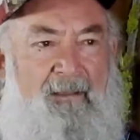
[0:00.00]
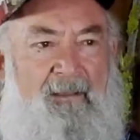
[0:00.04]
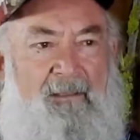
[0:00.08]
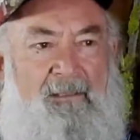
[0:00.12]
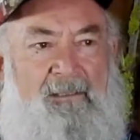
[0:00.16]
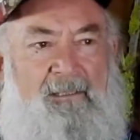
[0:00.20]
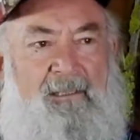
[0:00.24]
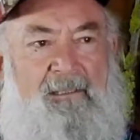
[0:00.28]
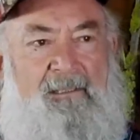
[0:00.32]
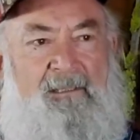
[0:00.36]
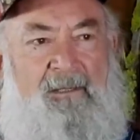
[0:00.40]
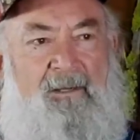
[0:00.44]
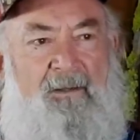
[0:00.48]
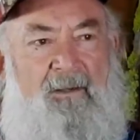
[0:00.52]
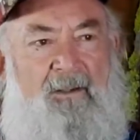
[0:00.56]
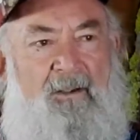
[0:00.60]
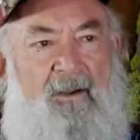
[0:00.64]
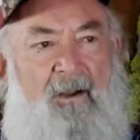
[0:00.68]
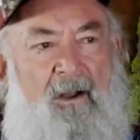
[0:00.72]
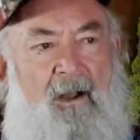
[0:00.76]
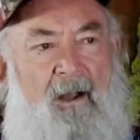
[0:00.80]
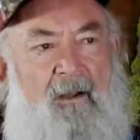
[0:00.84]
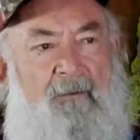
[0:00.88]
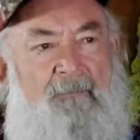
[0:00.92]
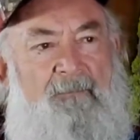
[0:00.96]
You just
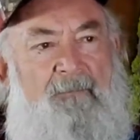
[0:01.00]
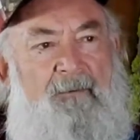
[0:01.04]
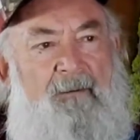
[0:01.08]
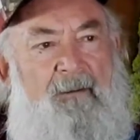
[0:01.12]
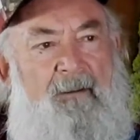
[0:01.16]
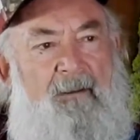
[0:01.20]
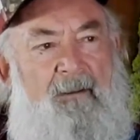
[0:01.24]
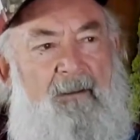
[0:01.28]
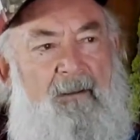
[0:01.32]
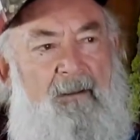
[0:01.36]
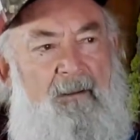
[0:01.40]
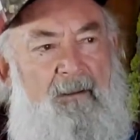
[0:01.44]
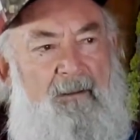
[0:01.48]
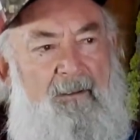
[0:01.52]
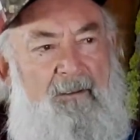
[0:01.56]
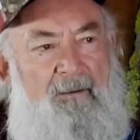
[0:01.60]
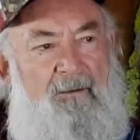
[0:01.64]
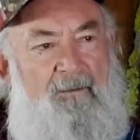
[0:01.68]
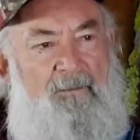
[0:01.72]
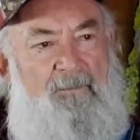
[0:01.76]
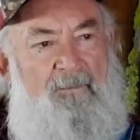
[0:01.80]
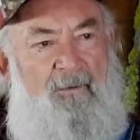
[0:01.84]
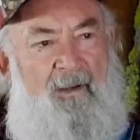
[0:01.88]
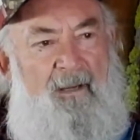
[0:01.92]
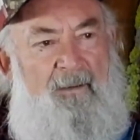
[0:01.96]
took off
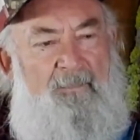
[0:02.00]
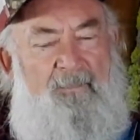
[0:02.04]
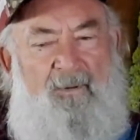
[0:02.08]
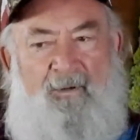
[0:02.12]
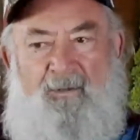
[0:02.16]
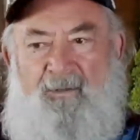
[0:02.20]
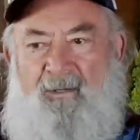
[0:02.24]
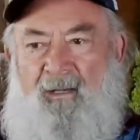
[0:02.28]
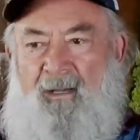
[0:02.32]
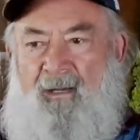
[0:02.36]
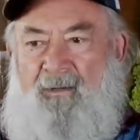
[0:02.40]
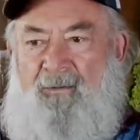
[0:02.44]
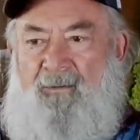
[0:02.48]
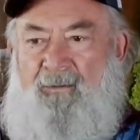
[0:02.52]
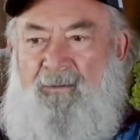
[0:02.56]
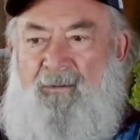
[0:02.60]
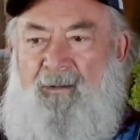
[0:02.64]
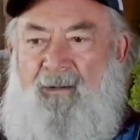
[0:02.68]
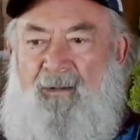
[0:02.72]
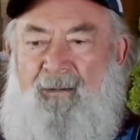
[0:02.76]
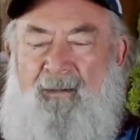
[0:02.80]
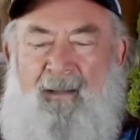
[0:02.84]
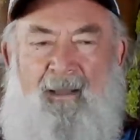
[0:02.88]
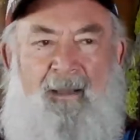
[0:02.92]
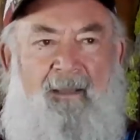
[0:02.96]
your thread
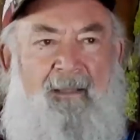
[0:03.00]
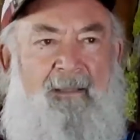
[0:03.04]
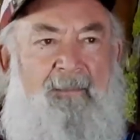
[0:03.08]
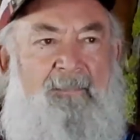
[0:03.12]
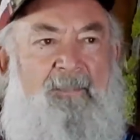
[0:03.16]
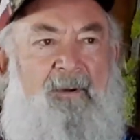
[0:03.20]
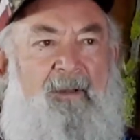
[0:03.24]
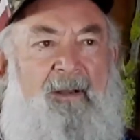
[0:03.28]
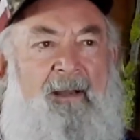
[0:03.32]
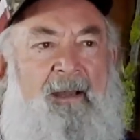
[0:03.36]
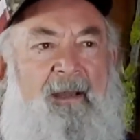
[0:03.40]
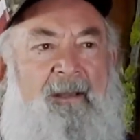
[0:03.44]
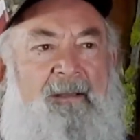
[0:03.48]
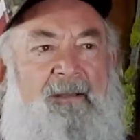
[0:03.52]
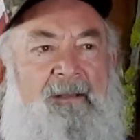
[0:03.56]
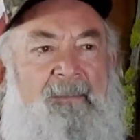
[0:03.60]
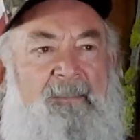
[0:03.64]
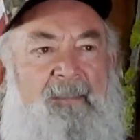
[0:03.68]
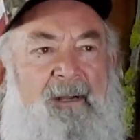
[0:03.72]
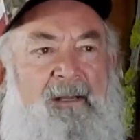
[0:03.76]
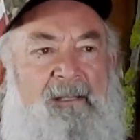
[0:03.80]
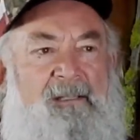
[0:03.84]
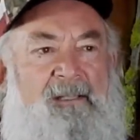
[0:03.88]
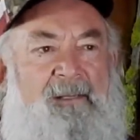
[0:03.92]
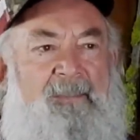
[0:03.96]
protector. Now you put on your
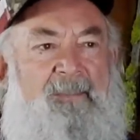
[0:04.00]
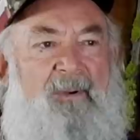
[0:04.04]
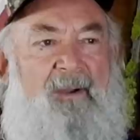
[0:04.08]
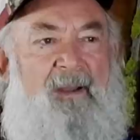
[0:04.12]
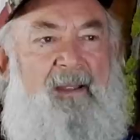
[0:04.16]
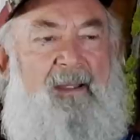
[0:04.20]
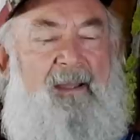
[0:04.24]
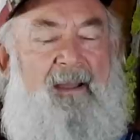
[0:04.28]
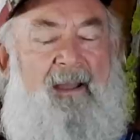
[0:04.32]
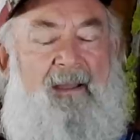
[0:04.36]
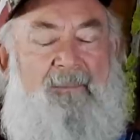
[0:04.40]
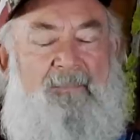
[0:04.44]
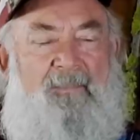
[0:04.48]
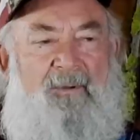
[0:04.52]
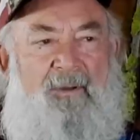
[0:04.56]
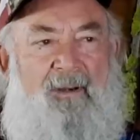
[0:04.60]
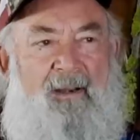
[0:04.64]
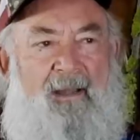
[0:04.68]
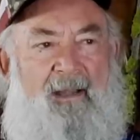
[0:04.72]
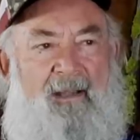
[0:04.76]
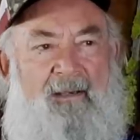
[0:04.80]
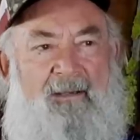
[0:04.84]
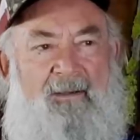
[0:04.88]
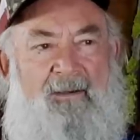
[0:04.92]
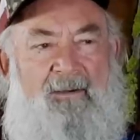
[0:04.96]
muzzle brake. I put
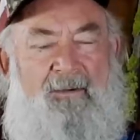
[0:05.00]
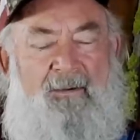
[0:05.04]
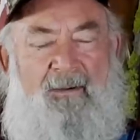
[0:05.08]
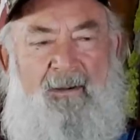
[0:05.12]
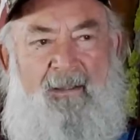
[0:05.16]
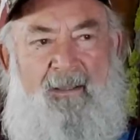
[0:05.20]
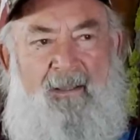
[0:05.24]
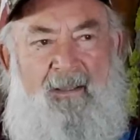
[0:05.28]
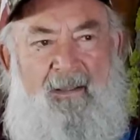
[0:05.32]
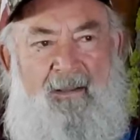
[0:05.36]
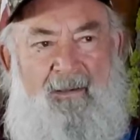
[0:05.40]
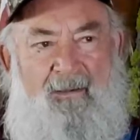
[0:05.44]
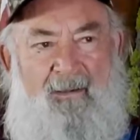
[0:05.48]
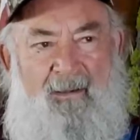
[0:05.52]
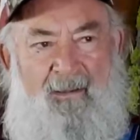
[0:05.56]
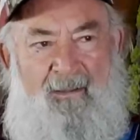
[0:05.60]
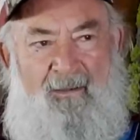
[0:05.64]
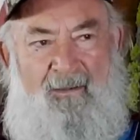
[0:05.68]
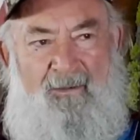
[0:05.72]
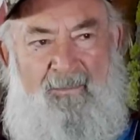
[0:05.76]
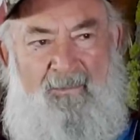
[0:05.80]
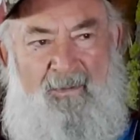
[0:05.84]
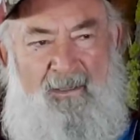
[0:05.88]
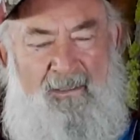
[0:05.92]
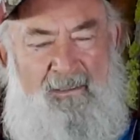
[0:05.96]
on your,
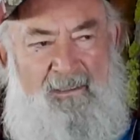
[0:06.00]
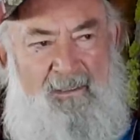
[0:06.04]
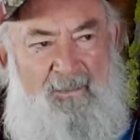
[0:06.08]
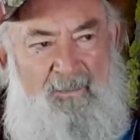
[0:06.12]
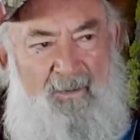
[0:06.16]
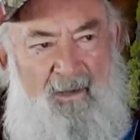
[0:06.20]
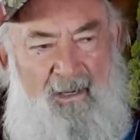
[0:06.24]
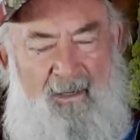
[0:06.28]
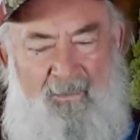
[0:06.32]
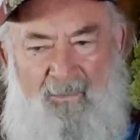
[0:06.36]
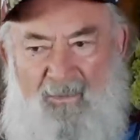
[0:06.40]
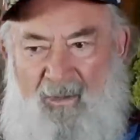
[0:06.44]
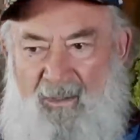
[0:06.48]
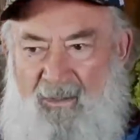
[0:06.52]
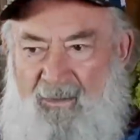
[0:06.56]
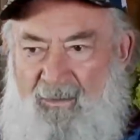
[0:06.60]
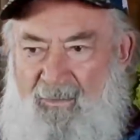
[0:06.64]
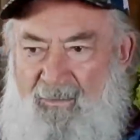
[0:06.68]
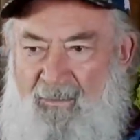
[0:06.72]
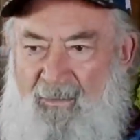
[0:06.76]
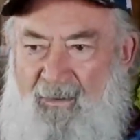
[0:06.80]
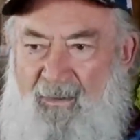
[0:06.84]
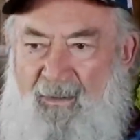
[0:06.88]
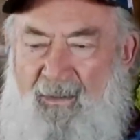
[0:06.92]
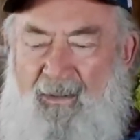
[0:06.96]
not your muzzle brake, but
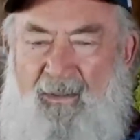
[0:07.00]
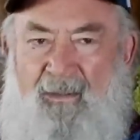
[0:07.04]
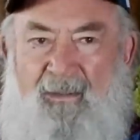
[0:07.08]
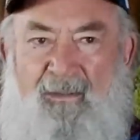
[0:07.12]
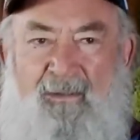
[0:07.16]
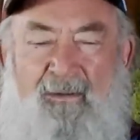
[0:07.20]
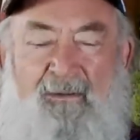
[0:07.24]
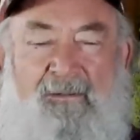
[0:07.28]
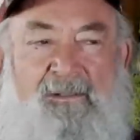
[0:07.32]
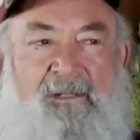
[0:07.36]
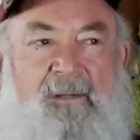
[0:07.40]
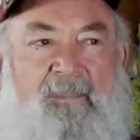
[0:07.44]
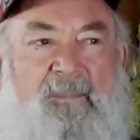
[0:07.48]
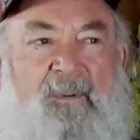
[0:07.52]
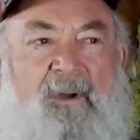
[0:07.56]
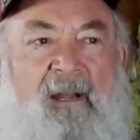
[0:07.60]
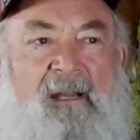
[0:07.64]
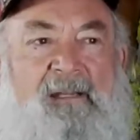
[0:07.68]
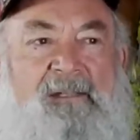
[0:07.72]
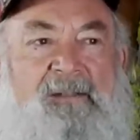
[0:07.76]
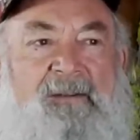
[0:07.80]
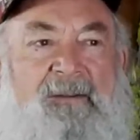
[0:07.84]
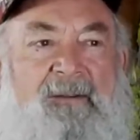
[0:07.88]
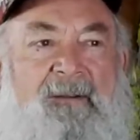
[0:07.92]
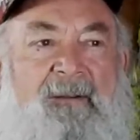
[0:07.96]
your
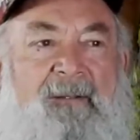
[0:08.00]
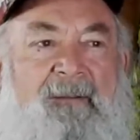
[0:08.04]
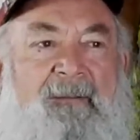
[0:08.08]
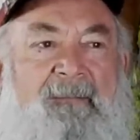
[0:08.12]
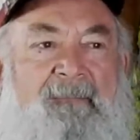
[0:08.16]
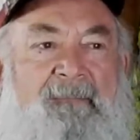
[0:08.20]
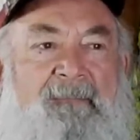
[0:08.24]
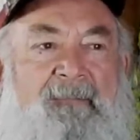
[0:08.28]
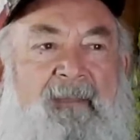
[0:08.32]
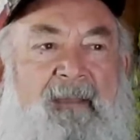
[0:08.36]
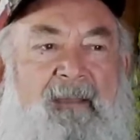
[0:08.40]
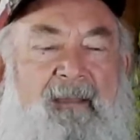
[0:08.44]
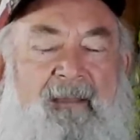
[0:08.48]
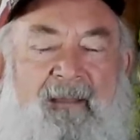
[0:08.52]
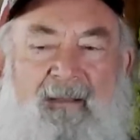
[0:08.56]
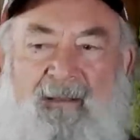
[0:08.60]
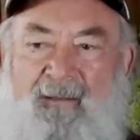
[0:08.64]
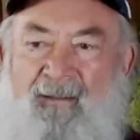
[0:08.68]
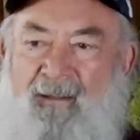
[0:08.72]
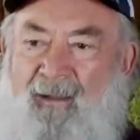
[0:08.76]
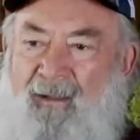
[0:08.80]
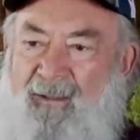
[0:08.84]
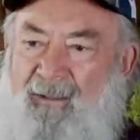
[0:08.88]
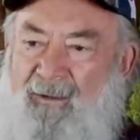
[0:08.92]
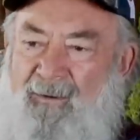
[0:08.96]
suppressor.
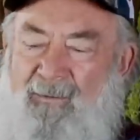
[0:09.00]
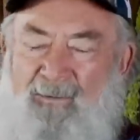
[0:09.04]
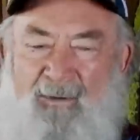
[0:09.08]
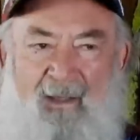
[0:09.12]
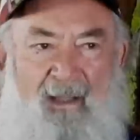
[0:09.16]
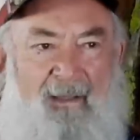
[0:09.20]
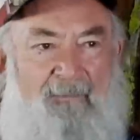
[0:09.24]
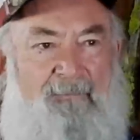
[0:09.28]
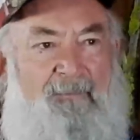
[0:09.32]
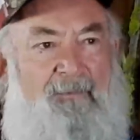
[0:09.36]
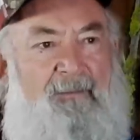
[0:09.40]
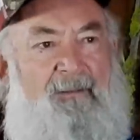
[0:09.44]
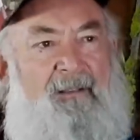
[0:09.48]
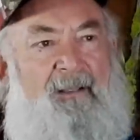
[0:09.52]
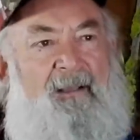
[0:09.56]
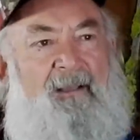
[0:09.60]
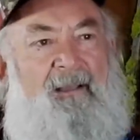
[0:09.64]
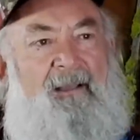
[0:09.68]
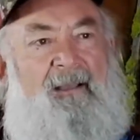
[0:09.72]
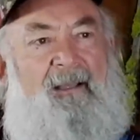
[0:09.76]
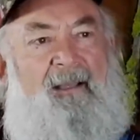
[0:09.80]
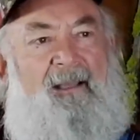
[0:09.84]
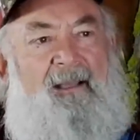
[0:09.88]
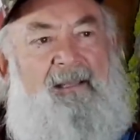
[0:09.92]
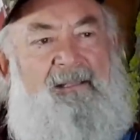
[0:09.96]
Now your rifle
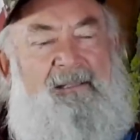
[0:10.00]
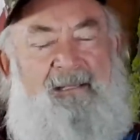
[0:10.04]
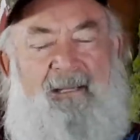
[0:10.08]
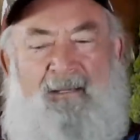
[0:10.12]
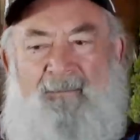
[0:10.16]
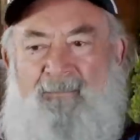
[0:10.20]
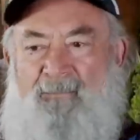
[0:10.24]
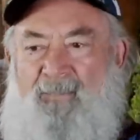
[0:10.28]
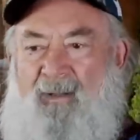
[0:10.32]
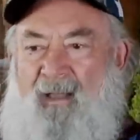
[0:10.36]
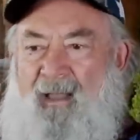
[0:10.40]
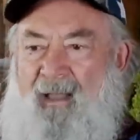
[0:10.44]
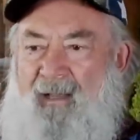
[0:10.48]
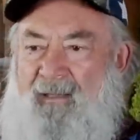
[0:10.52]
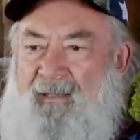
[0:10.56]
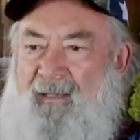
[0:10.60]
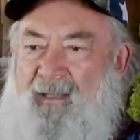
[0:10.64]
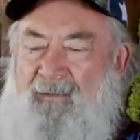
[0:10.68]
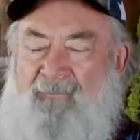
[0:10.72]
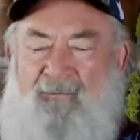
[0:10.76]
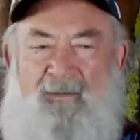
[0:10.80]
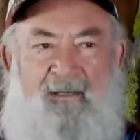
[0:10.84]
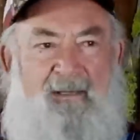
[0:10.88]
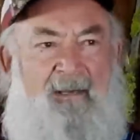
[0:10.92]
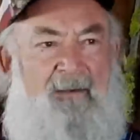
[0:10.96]
is impact
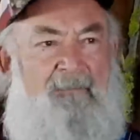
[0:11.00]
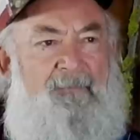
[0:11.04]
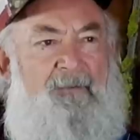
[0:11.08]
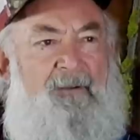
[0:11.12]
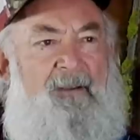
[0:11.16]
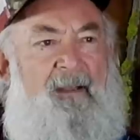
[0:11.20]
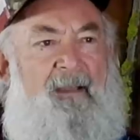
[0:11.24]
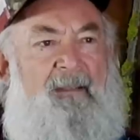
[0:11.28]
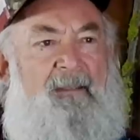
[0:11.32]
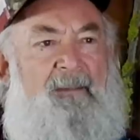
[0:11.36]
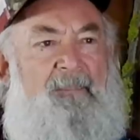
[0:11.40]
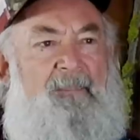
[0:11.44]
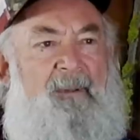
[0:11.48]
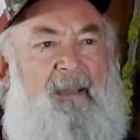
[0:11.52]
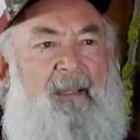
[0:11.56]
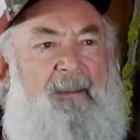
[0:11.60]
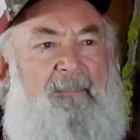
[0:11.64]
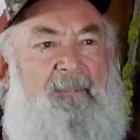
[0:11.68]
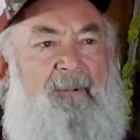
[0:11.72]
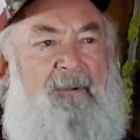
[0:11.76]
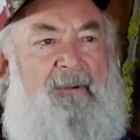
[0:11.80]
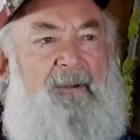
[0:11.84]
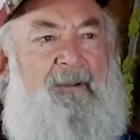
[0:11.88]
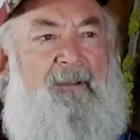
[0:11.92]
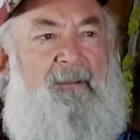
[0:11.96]
even different on the
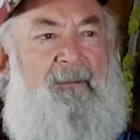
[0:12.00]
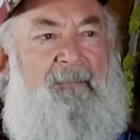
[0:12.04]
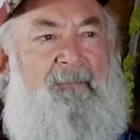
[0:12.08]
paper.